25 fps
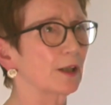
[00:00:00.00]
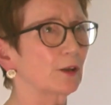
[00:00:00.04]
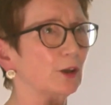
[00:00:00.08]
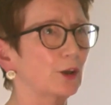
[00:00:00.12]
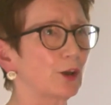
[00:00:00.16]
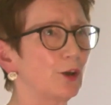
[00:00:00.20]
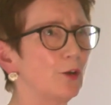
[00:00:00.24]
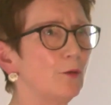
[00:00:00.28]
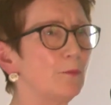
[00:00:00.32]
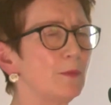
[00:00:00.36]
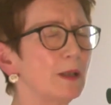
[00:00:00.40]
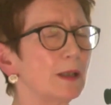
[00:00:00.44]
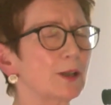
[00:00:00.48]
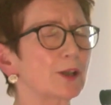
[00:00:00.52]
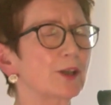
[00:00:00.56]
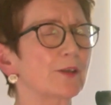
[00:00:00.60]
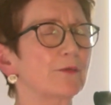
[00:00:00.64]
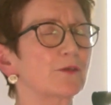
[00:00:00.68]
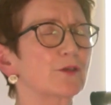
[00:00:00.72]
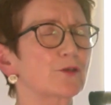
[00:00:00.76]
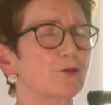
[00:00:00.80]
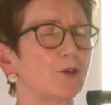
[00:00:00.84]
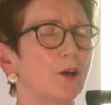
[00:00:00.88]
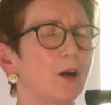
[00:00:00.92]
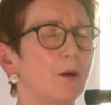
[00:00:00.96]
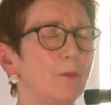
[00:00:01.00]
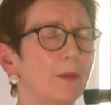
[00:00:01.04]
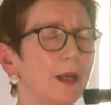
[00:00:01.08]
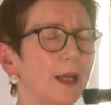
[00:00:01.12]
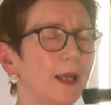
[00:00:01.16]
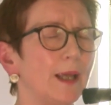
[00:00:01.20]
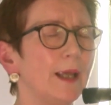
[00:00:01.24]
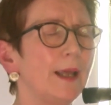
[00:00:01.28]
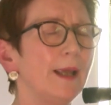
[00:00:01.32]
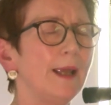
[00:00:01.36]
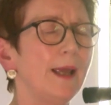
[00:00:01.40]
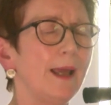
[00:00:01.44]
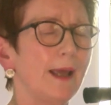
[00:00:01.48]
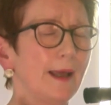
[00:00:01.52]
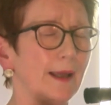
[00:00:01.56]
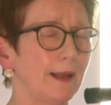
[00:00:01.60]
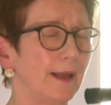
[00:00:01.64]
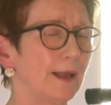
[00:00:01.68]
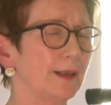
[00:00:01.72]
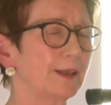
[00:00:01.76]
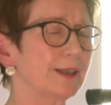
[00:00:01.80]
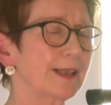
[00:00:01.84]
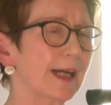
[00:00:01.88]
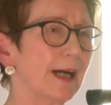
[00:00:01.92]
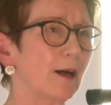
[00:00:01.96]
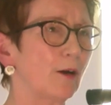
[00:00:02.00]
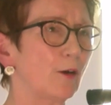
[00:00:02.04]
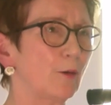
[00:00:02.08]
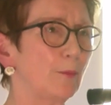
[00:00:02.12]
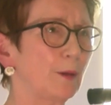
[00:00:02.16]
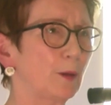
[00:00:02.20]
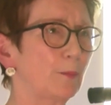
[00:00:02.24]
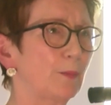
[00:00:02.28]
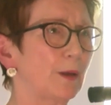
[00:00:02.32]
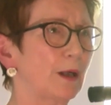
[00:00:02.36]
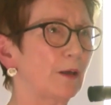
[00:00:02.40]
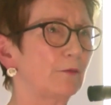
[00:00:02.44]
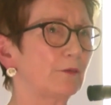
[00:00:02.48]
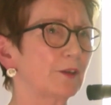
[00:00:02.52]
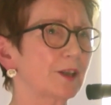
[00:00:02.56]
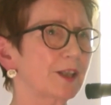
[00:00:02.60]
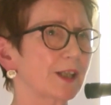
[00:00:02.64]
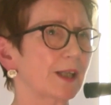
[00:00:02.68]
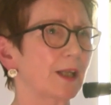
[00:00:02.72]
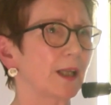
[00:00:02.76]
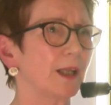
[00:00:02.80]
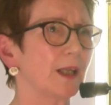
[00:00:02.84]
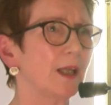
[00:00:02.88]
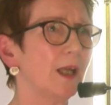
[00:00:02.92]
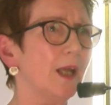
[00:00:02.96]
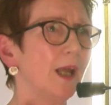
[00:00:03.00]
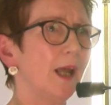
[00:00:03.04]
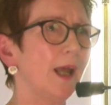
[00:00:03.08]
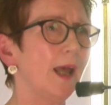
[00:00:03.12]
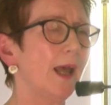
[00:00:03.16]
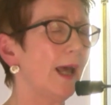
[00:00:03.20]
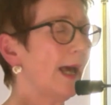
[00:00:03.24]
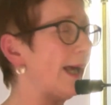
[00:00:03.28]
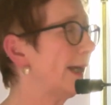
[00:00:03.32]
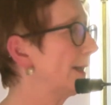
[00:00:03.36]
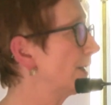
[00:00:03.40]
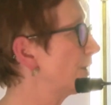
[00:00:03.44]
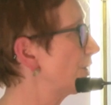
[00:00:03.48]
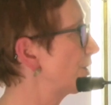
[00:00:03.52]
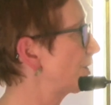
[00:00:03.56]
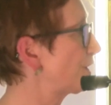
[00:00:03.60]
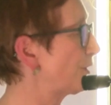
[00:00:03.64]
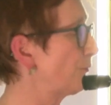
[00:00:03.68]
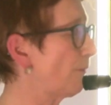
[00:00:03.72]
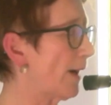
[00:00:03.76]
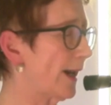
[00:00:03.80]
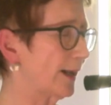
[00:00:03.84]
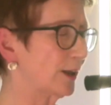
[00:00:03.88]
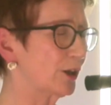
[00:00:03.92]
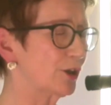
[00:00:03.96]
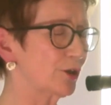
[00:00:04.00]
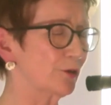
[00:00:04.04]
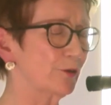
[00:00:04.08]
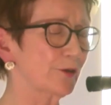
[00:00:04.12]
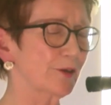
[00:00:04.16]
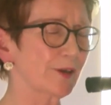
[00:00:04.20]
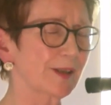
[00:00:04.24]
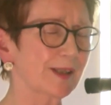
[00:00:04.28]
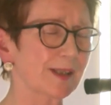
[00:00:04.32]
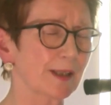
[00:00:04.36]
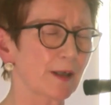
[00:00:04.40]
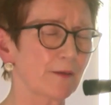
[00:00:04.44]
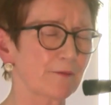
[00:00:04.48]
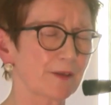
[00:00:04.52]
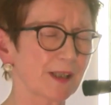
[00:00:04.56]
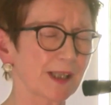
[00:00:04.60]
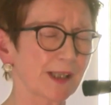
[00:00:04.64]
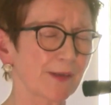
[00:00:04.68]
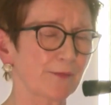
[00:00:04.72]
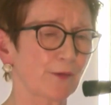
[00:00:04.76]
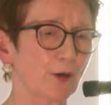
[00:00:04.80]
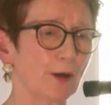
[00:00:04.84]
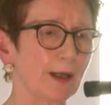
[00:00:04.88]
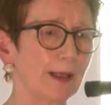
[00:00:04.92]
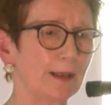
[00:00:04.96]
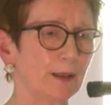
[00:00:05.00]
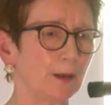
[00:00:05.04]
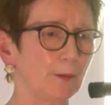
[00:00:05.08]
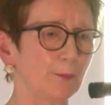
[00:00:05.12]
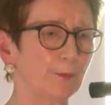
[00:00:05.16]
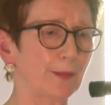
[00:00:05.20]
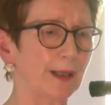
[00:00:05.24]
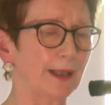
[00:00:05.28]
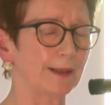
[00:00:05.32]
Cumulative trauma, terrible poverty, and she rang Children's Services for help.